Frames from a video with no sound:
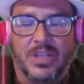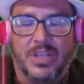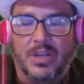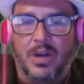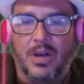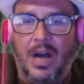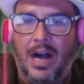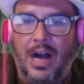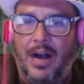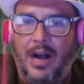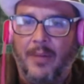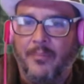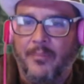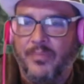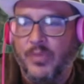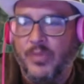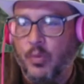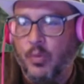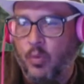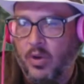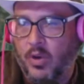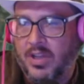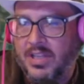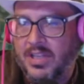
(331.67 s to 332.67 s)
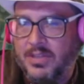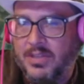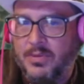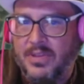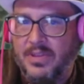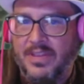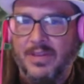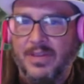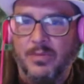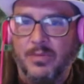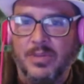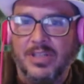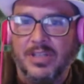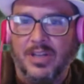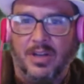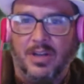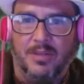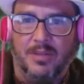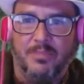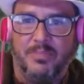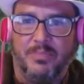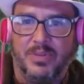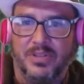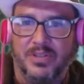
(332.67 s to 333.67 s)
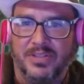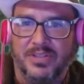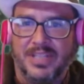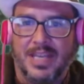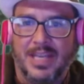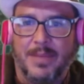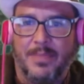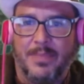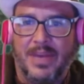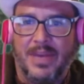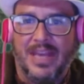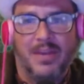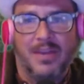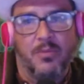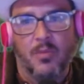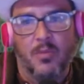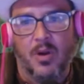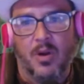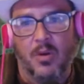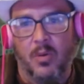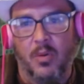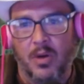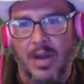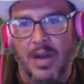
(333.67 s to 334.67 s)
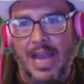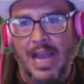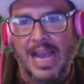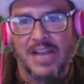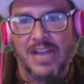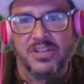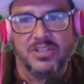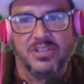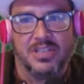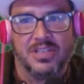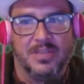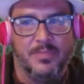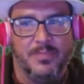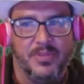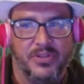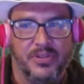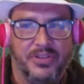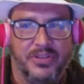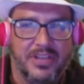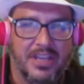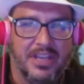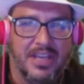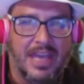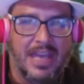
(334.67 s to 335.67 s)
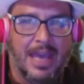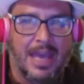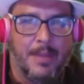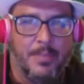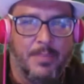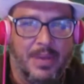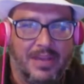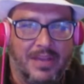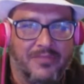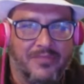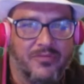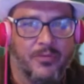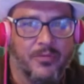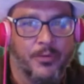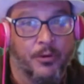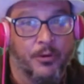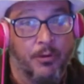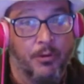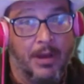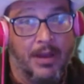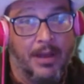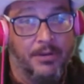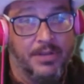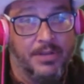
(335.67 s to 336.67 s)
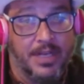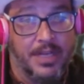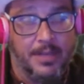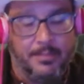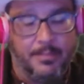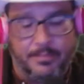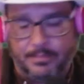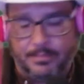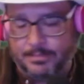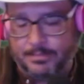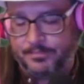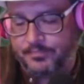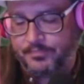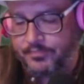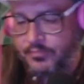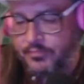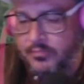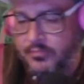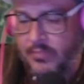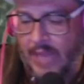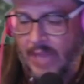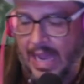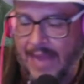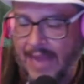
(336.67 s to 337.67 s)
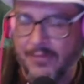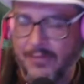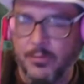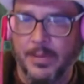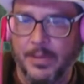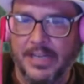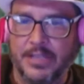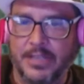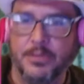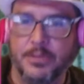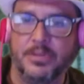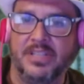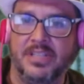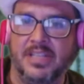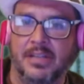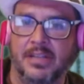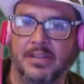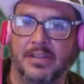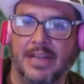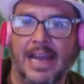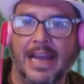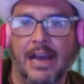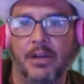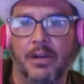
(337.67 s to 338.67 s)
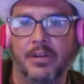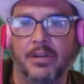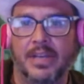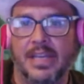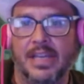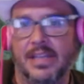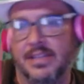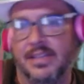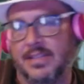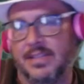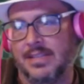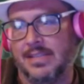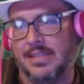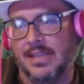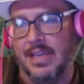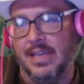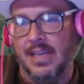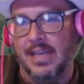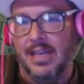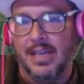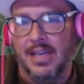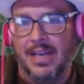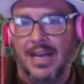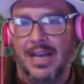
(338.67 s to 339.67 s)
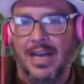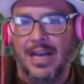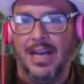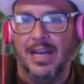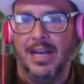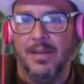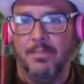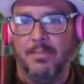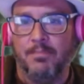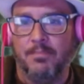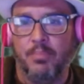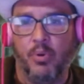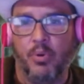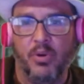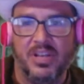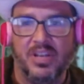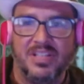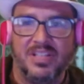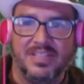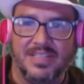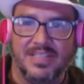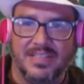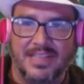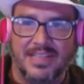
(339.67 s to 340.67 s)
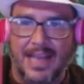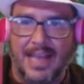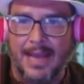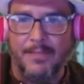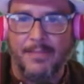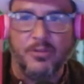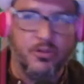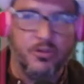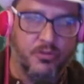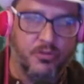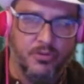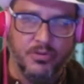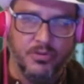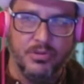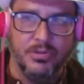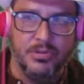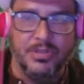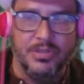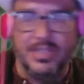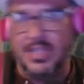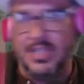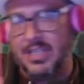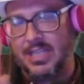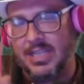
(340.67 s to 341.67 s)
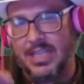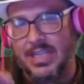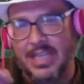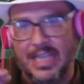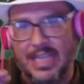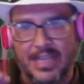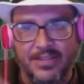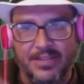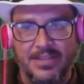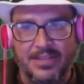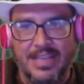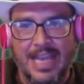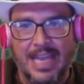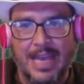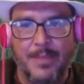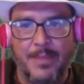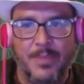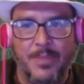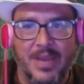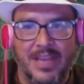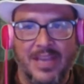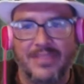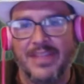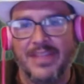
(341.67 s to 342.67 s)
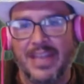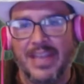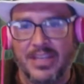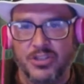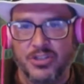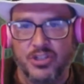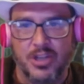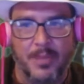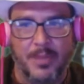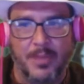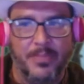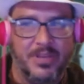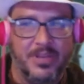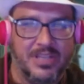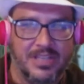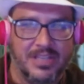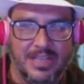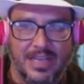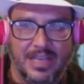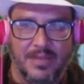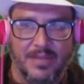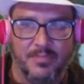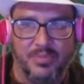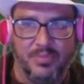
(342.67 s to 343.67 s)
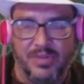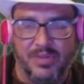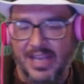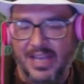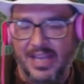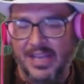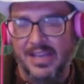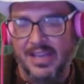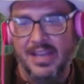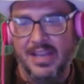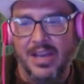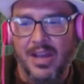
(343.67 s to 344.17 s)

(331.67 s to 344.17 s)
we're going to do a thing we call Build a Campaign, where we're actually building a campaign from the ground up. Everybody who is here now gets points and time accrued in the campaign. They can jump in and play.